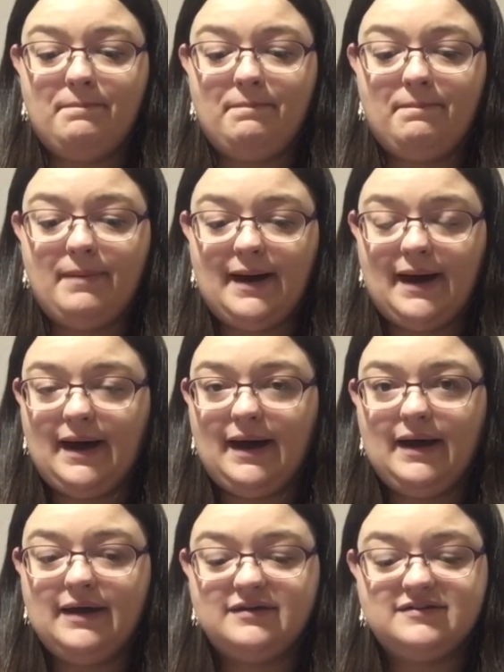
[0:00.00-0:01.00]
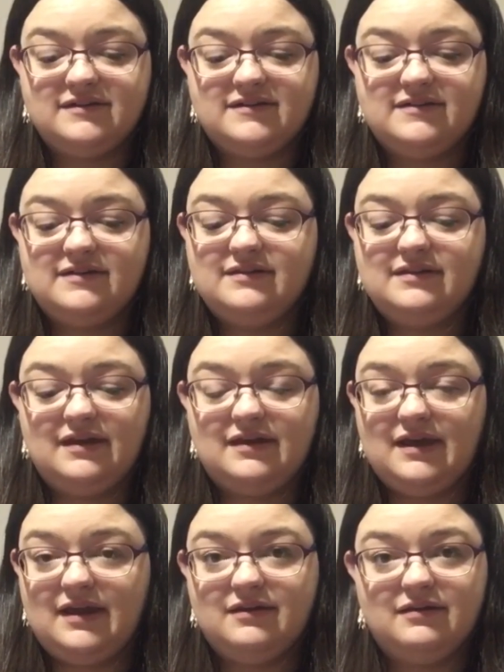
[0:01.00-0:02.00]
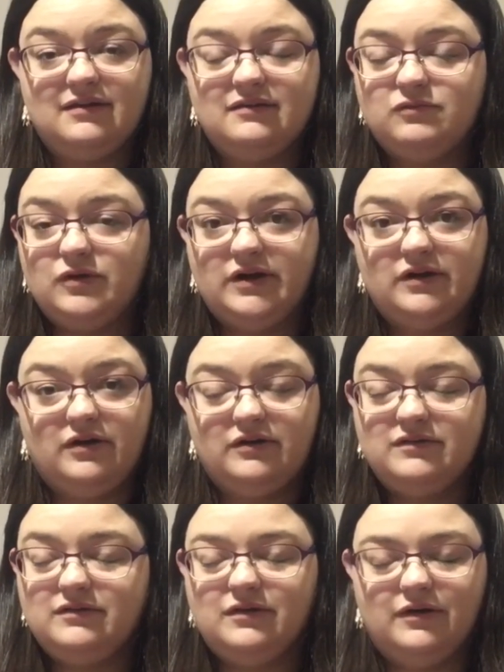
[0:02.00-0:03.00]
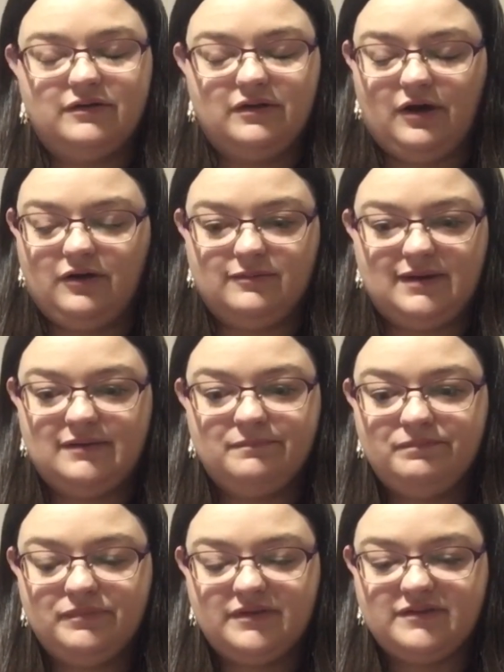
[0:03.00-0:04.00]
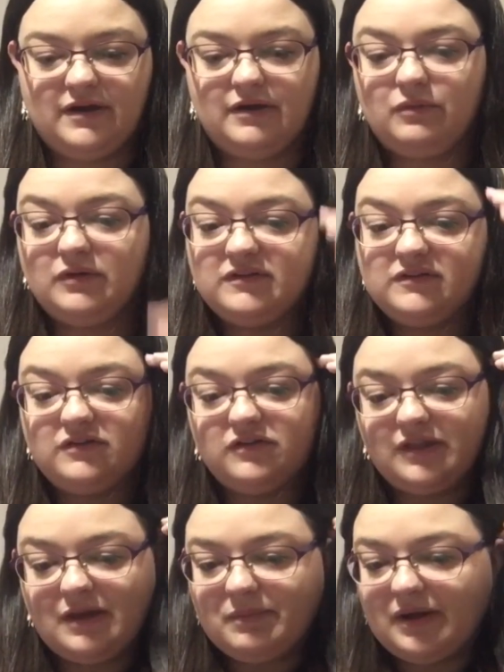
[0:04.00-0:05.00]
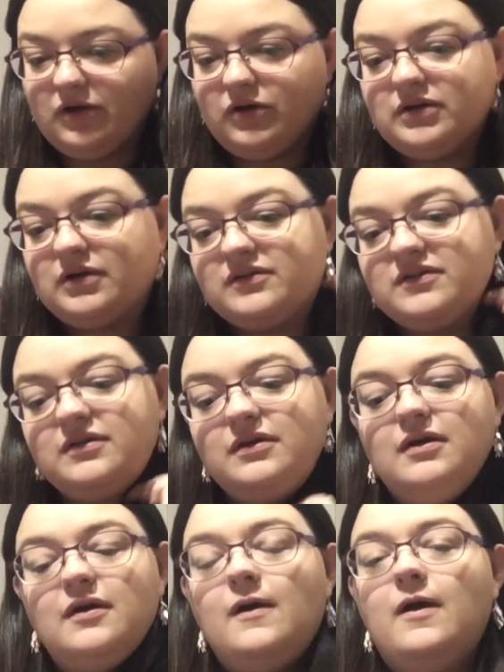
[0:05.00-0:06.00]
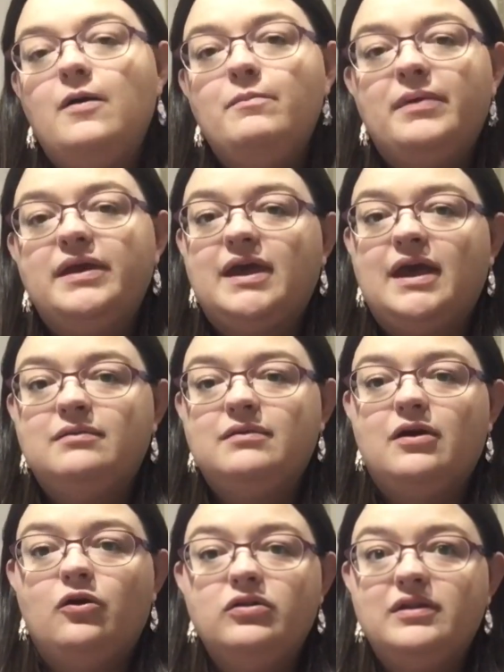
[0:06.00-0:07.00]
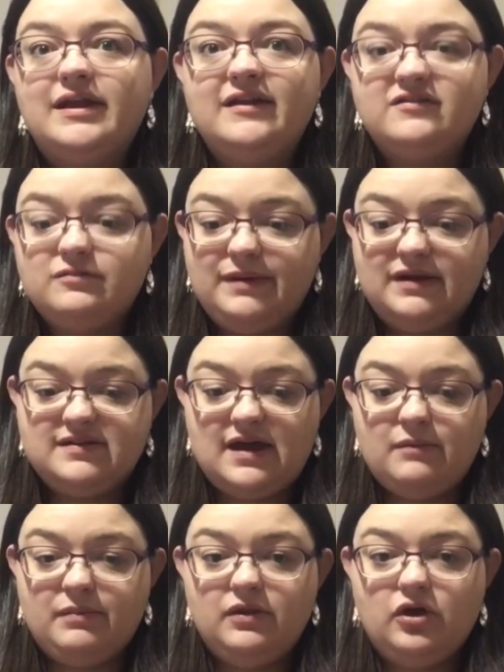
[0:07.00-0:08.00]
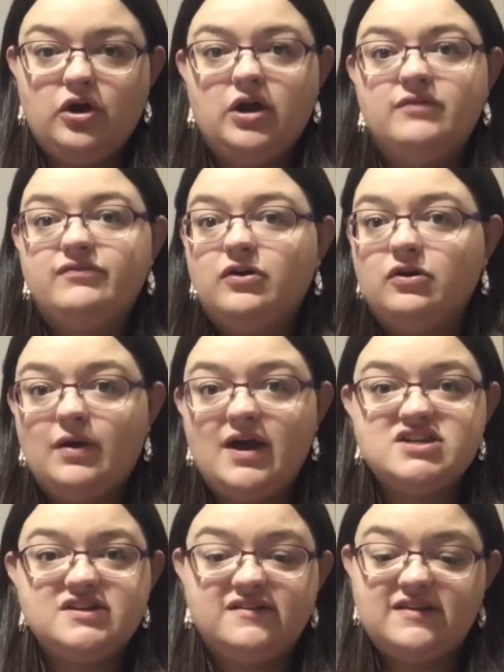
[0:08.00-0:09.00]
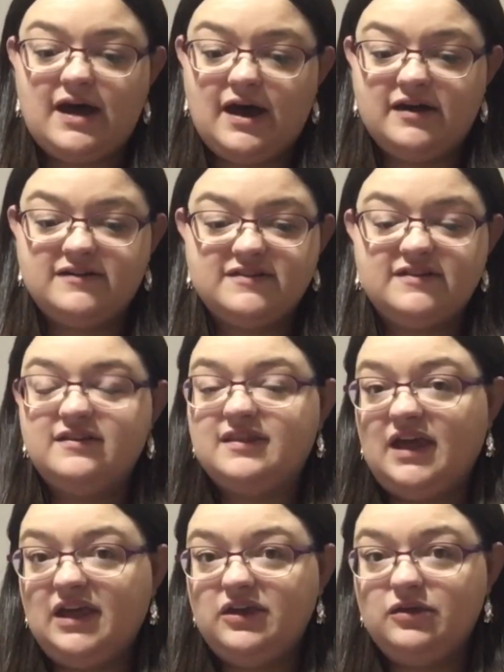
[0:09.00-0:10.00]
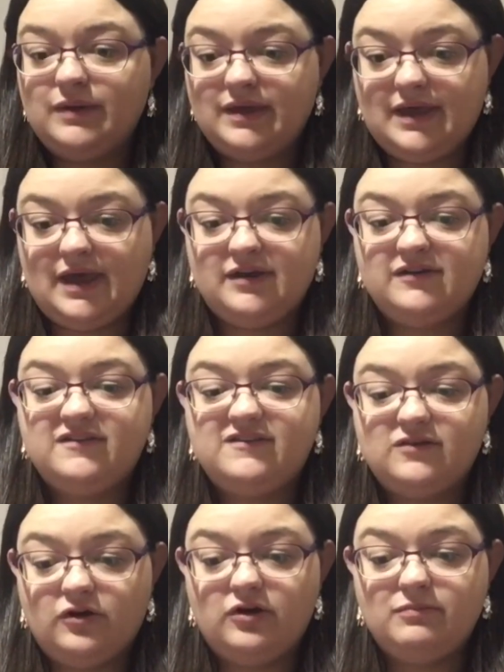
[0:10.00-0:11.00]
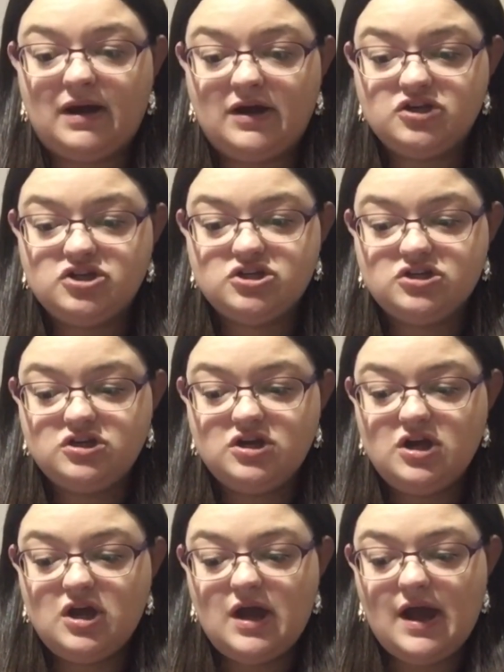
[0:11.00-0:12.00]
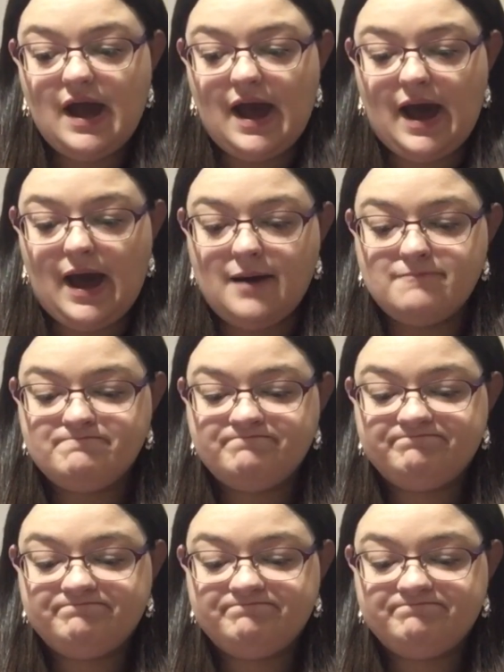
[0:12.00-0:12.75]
but I just, again, work got to a hold of me. So I wanted to do that, but I couldn't. But again, all the links will be down below. If you've got questions, ask. Thank you again so much. I